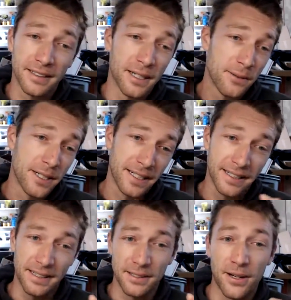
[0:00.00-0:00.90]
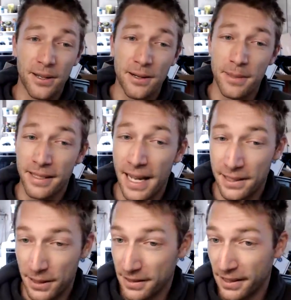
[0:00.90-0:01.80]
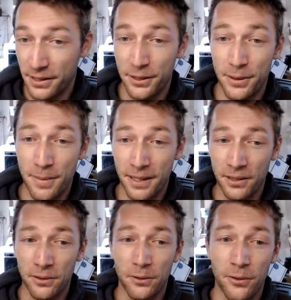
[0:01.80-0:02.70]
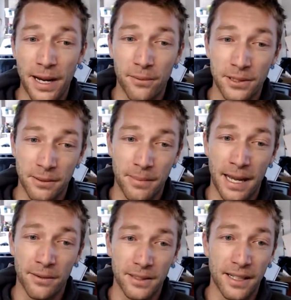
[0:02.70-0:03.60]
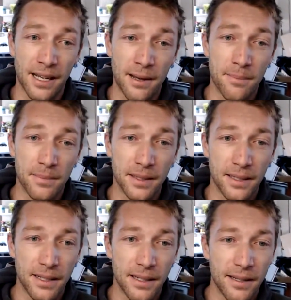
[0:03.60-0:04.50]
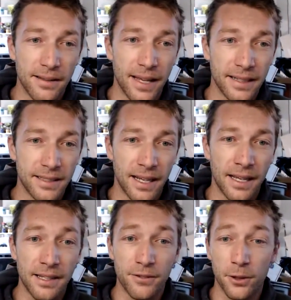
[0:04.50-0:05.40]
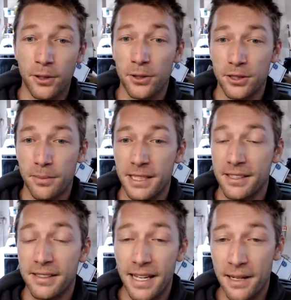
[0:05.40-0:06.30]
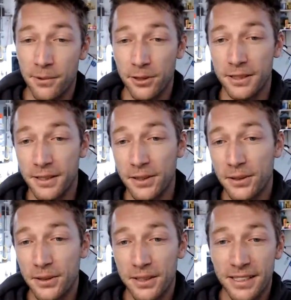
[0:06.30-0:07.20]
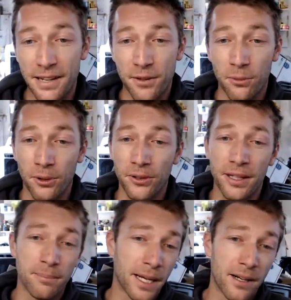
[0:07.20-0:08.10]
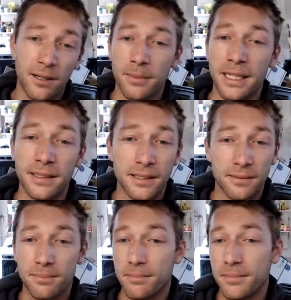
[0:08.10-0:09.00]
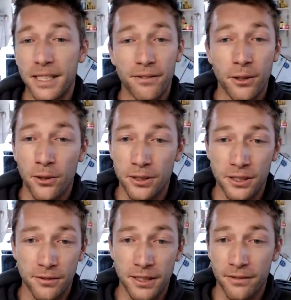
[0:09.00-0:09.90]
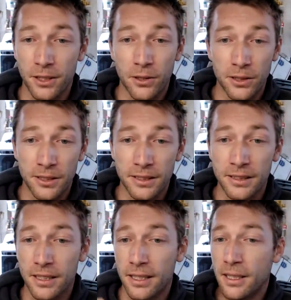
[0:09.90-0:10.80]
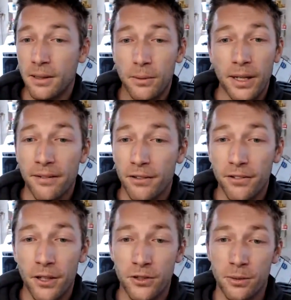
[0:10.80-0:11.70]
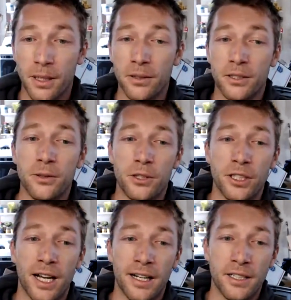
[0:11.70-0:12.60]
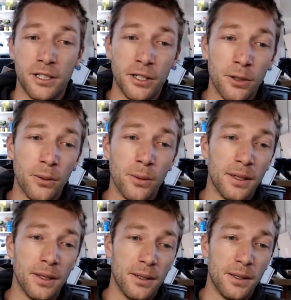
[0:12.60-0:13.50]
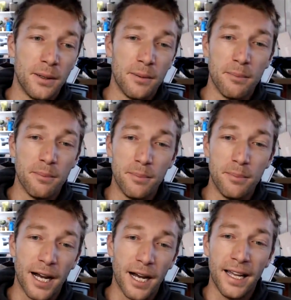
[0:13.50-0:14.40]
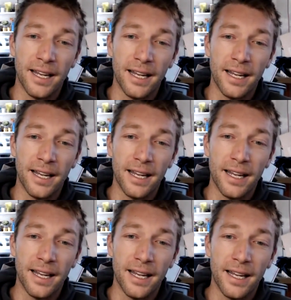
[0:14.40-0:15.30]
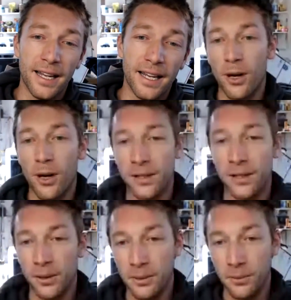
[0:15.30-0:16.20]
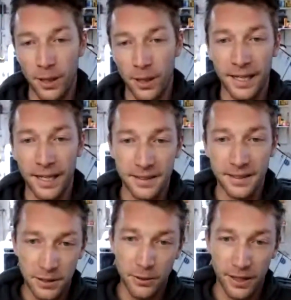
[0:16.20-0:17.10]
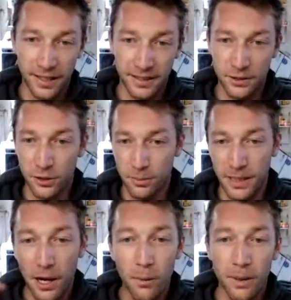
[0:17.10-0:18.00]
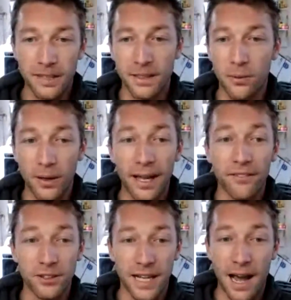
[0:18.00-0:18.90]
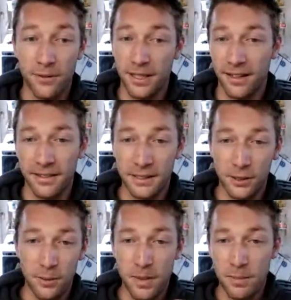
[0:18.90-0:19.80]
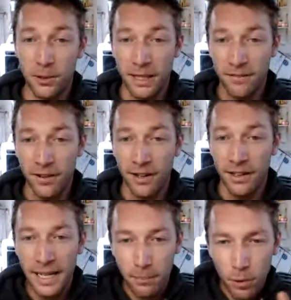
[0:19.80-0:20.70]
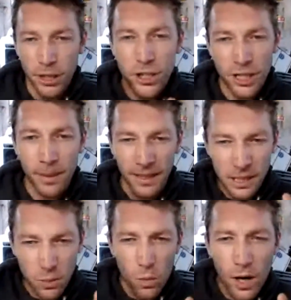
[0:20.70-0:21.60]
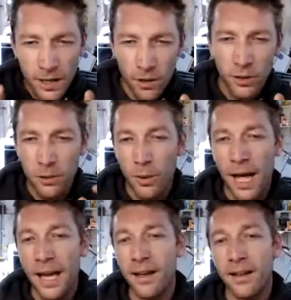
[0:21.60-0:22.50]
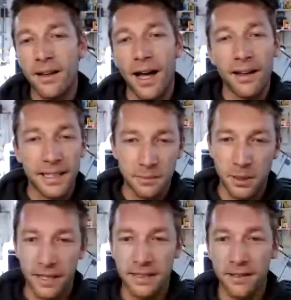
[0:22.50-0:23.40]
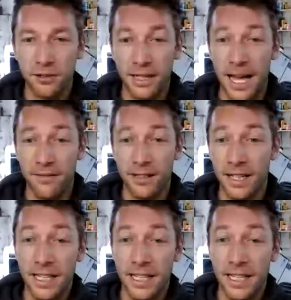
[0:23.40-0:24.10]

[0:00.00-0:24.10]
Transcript: And I don't want to get this on there, but that's essentially what my little rant was about. That if your goal is to be sustainable and save the world, then by all means, different horses for different courses, whatever floats your boat, do what you got to do. But don't think that it's the one and only way to do things. Just be open to whatever's out there. And so when people get very like preachy about this one and only way, I like to play the devil's advocate.